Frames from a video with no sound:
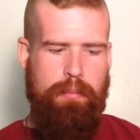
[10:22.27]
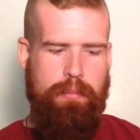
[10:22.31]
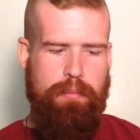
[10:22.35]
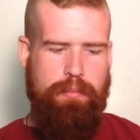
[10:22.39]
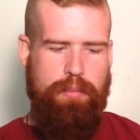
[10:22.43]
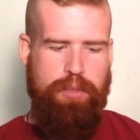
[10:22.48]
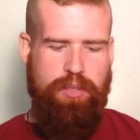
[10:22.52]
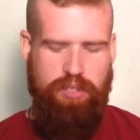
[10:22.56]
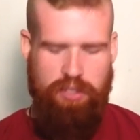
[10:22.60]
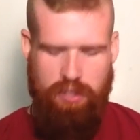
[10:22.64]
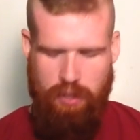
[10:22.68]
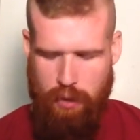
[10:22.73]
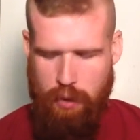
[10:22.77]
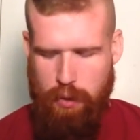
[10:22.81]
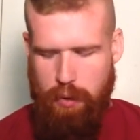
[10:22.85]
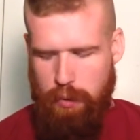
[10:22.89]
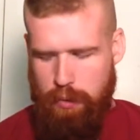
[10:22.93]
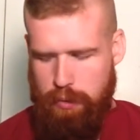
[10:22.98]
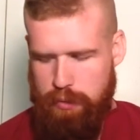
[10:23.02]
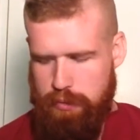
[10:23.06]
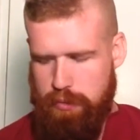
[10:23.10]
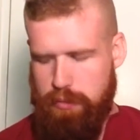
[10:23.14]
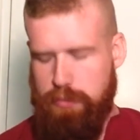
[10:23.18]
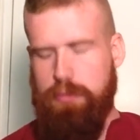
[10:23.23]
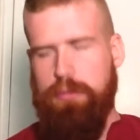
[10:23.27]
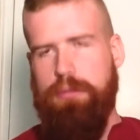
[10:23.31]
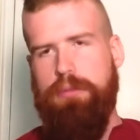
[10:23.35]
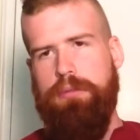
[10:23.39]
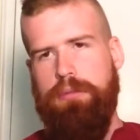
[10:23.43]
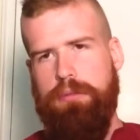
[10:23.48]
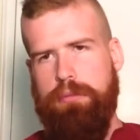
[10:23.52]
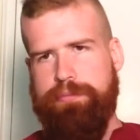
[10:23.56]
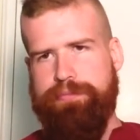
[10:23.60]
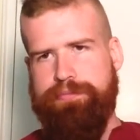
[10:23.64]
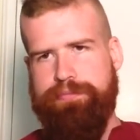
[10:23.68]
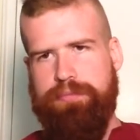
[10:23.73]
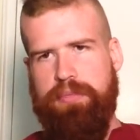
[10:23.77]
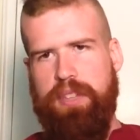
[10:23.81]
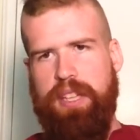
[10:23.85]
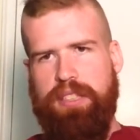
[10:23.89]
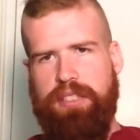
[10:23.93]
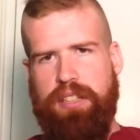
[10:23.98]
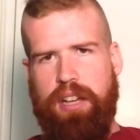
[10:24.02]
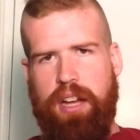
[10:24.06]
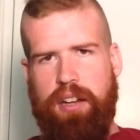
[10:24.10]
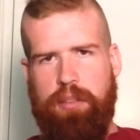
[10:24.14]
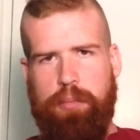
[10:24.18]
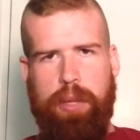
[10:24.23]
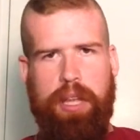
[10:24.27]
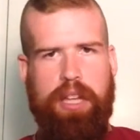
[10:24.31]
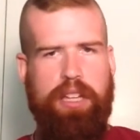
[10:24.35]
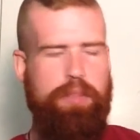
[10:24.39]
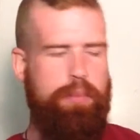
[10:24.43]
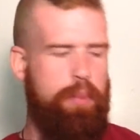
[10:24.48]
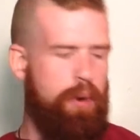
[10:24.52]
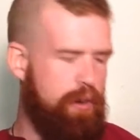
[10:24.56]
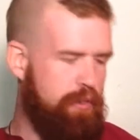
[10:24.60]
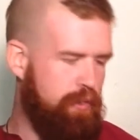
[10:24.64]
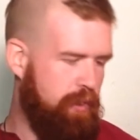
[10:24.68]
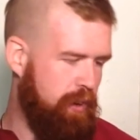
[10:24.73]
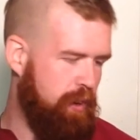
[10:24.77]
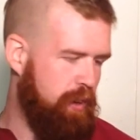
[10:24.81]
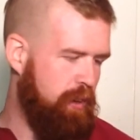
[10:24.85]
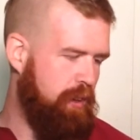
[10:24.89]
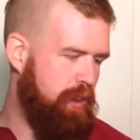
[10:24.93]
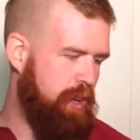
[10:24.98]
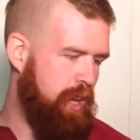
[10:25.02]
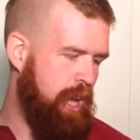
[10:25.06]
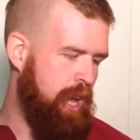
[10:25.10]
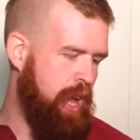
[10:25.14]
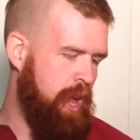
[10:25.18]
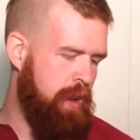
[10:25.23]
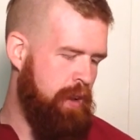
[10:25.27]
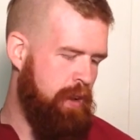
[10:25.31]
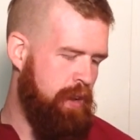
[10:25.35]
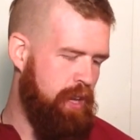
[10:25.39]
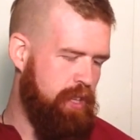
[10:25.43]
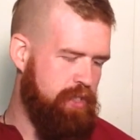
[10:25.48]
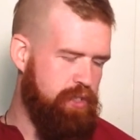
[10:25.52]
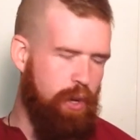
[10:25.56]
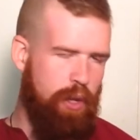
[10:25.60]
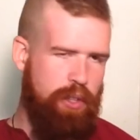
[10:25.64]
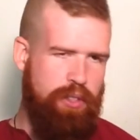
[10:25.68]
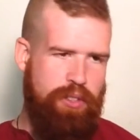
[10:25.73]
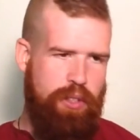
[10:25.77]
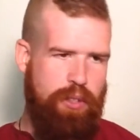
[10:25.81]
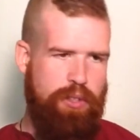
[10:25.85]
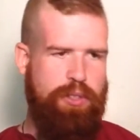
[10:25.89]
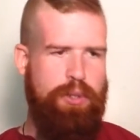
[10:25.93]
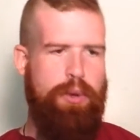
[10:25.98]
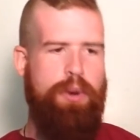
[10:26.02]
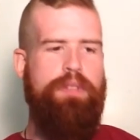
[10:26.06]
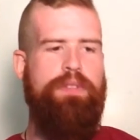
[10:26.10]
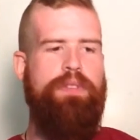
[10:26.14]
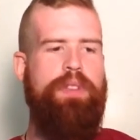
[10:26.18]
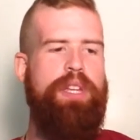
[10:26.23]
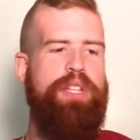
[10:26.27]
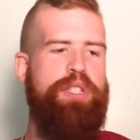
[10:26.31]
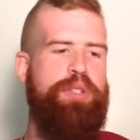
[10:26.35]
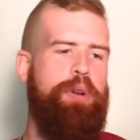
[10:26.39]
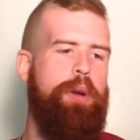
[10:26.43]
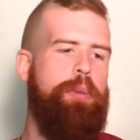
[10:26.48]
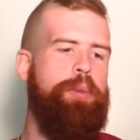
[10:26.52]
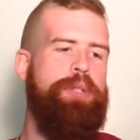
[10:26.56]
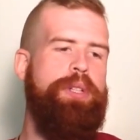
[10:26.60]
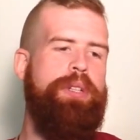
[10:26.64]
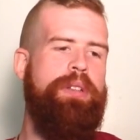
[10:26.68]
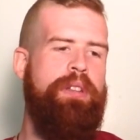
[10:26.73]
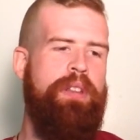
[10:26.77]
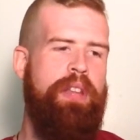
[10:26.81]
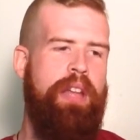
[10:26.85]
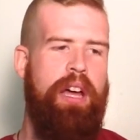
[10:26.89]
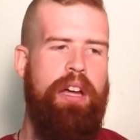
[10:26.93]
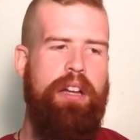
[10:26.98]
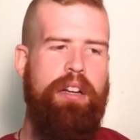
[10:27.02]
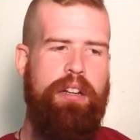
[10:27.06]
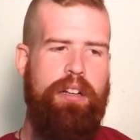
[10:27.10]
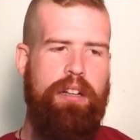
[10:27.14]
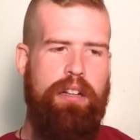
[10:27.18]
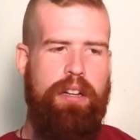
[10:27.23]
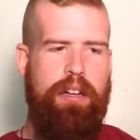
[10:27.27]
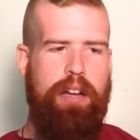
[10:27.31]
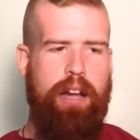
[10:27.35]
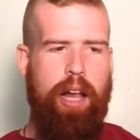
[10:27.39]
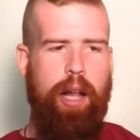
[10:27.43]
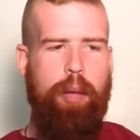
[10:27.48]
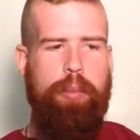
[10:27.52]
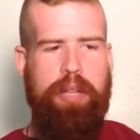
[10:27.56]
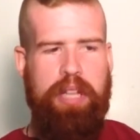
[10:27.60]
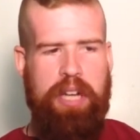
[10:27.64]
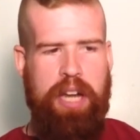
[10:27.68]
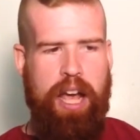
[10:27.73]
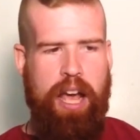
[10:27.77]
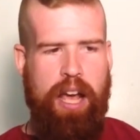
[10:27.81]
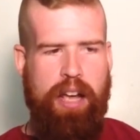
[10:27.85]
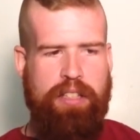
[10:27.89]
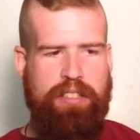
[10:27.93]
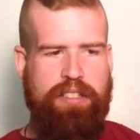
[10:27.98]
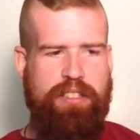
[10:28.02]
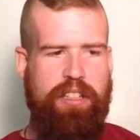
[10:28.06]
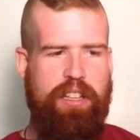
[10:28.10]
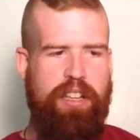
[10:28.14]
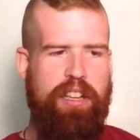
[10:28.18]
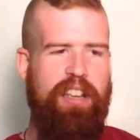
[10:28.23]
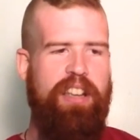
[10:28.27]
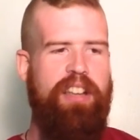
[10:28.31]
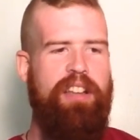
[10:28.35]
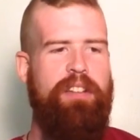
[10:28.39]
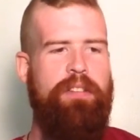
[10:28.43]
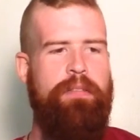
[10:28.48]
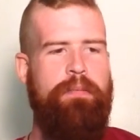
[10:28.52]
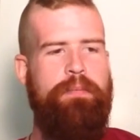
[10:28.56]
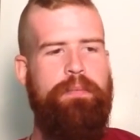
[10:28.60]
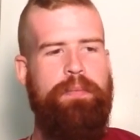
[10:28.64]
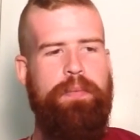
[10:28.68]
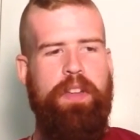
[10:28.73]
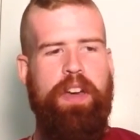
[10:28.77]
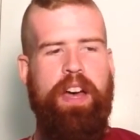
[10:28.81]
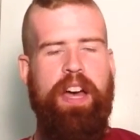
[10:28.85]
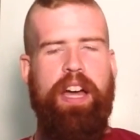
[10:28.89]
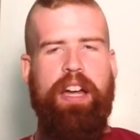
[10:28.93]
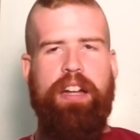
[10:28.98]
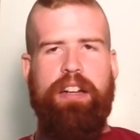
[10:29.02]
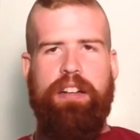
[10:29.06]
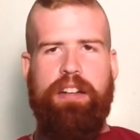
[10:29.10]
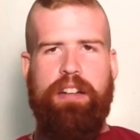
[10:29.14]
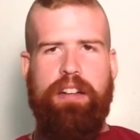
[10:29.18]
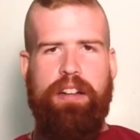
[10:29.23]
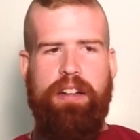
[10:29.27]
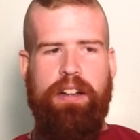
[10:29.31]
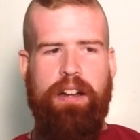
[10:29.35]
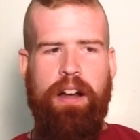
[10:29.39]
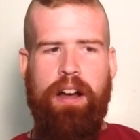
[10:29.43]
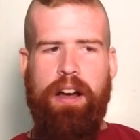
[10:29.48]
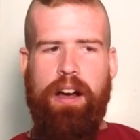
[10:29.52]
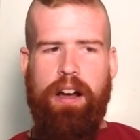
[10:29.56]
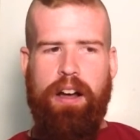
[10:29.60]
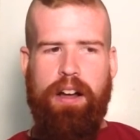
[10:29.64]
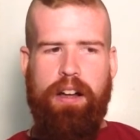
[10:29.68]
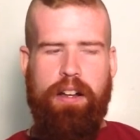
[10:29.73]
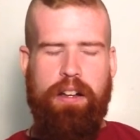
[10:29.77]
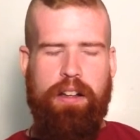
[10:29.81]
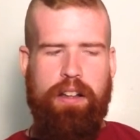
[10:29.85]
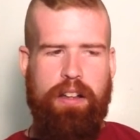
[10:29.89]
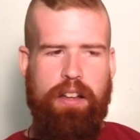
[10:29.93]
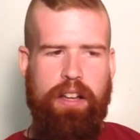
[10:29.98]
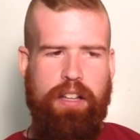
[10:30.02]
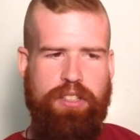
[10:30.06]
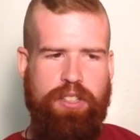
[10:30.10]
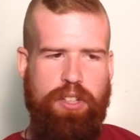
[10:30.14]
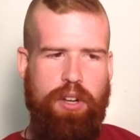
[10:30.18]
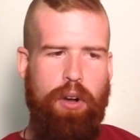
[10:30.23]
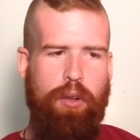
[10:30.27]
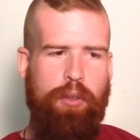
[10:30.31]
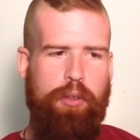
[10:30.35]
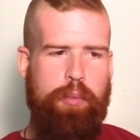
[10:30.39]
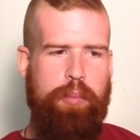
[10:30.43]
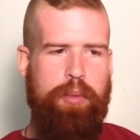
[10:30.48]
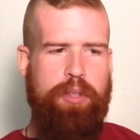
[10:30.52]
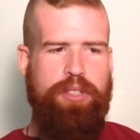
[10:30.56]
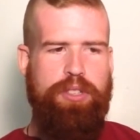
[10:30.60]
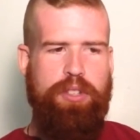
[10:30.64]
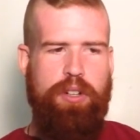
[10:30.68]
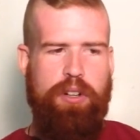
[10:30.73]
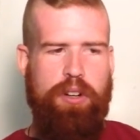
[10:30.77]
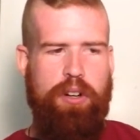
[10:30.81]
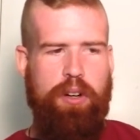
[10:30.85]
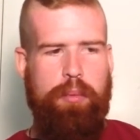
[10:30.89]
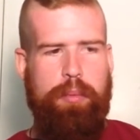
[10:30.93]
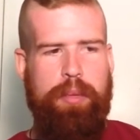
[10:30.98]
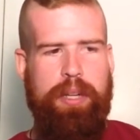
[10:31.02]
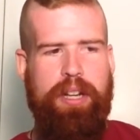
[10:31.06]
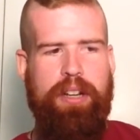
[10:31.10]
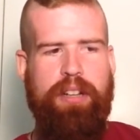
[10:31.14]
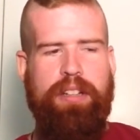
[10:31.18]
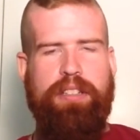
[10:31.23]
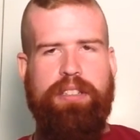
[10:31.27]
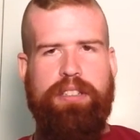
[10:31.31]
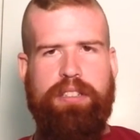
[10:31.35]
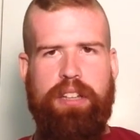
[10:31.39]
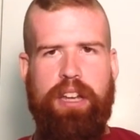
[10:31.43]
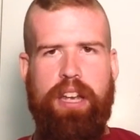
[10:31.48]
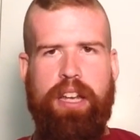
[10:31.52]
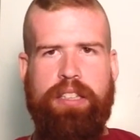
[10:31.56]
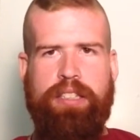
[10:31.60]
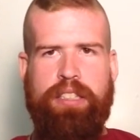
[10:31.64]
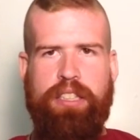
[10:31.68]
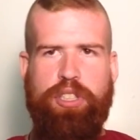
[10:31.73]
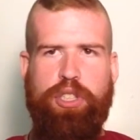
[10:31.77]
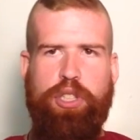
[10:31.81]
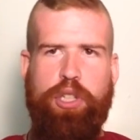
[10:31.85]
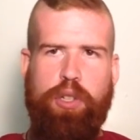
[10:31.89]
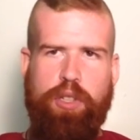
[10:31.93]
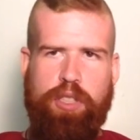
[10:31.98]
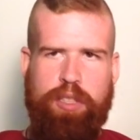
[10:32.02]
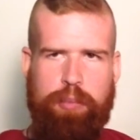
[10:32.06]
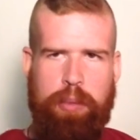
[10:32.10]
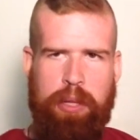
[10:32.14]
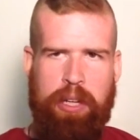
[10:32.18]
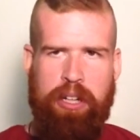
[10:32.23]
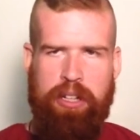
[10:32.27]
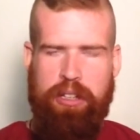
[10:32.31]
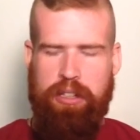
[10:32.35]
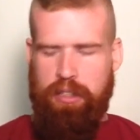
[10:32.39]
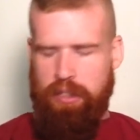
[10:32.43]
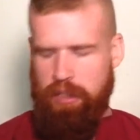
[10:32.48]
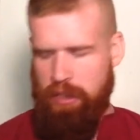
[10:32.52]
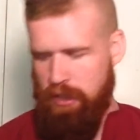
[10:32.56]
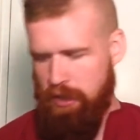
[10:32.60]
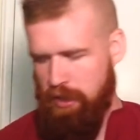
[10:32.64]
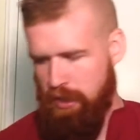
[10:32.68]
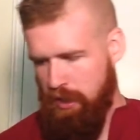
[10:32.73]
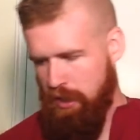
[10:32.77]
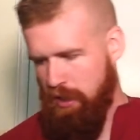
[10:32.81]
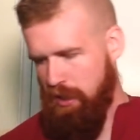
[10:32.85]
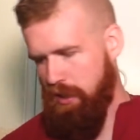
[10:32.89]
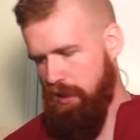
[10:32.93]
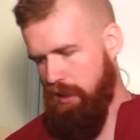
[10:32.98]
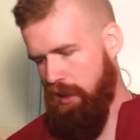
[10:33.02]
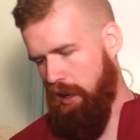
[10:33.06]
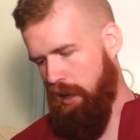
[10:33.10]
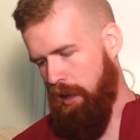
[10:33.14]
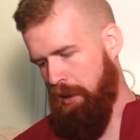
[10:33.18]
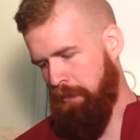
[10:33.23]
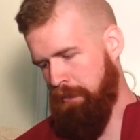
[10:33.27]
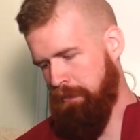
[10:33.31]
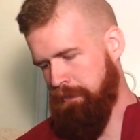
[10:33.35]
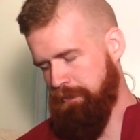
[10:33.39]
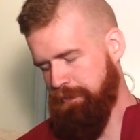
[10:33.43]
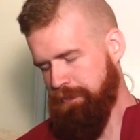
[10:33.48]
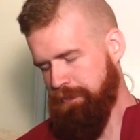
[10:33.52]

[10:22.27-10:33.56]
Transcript: So this kind of blade is perfect. And it's also sort of the description that Albion has, that it's called the Berserker because it's a shield splitter. So